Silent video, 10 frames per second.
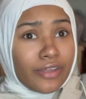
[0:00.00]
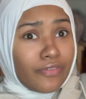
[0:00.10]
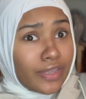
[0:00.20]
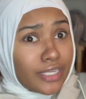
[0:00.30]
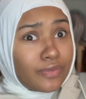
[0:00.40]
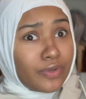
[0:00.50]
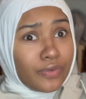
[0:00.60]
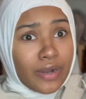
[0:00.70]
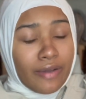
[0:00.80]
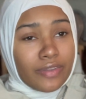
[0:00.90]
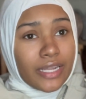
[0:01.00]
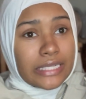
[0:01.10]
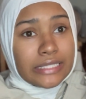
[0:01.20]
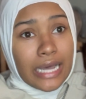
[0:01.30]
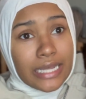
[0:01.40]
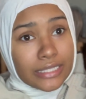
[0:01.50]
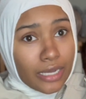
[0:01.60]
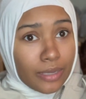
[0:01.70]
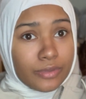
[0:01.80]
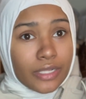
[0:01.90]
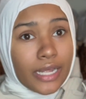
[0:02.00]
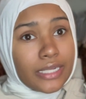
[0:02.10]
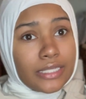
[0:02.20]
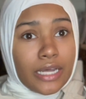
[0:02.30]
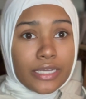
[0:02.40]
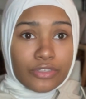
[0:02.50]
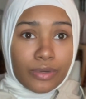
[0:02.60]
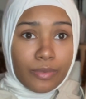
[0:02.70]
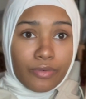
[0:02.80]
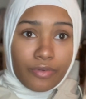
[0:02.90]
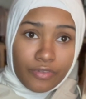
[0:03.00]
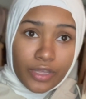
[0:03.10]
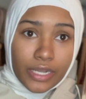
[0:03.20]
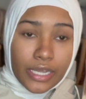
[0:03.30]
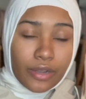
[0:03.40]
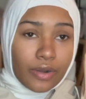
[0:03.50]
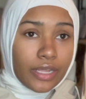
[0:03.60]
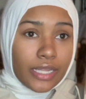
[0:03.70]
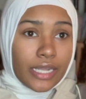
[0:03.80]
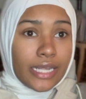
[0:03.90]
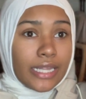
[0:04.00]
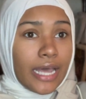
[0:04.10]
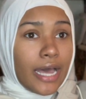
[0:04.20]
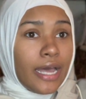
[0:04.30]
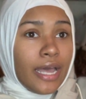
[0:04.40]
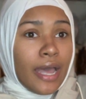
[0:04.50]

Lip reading: for this one, you would have to like size up so that it's not extremely revealing or anything like that.